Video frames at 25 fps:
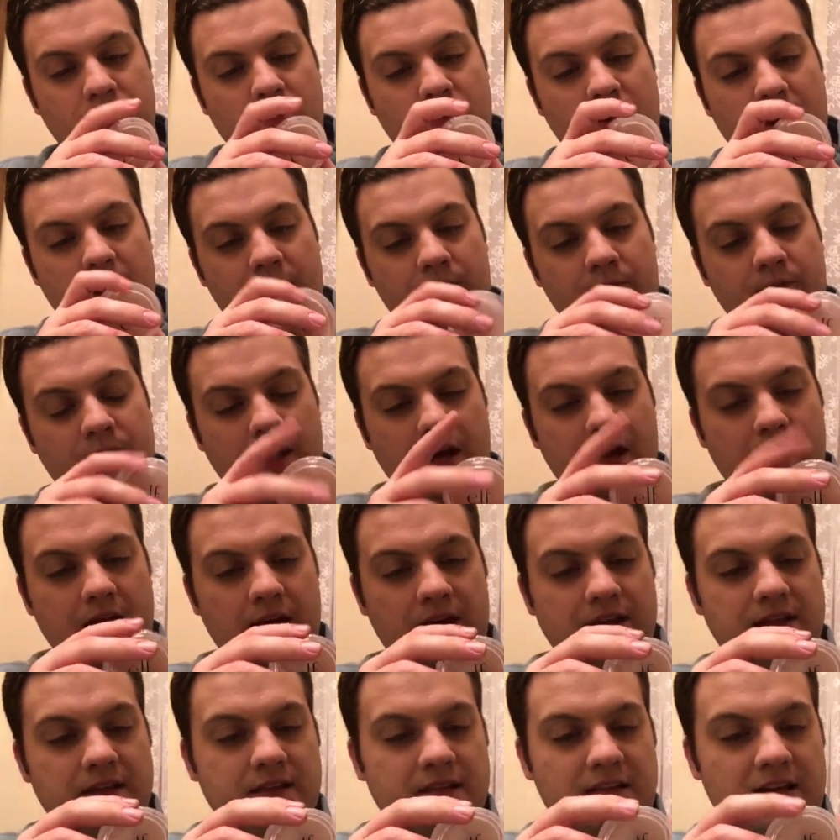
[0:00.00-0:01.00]
Prime
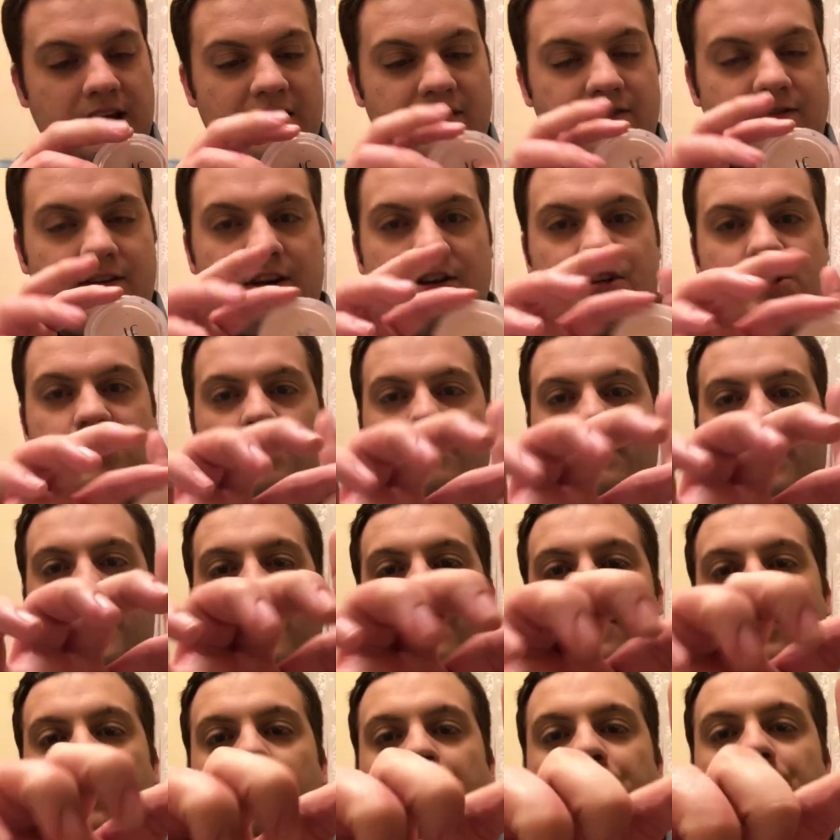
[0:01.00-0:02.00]
and Stay Finishing
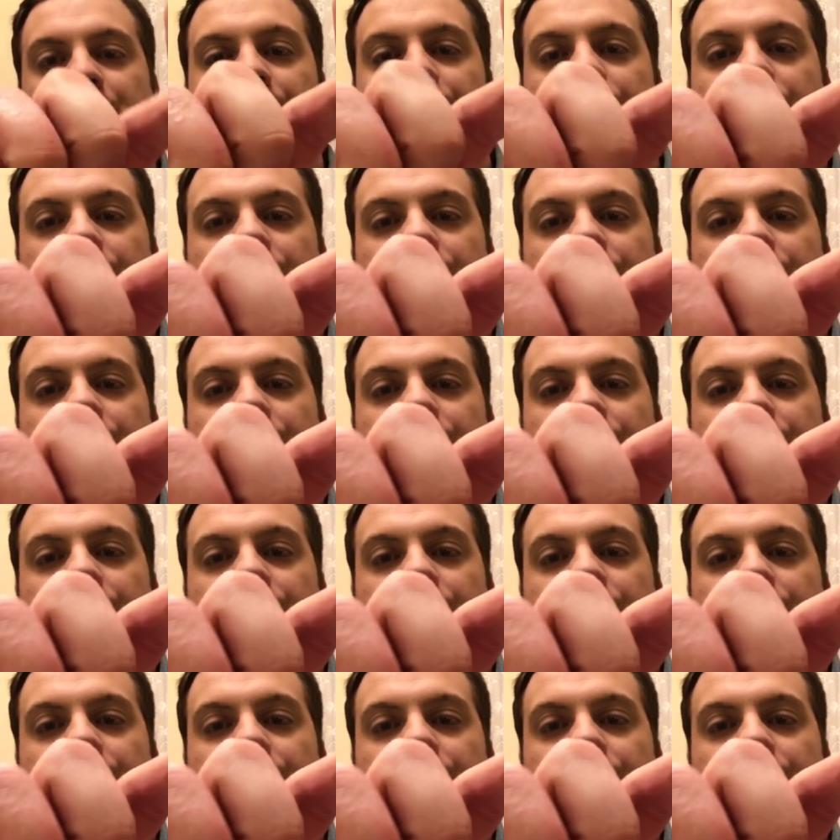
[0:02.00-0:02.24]
Powder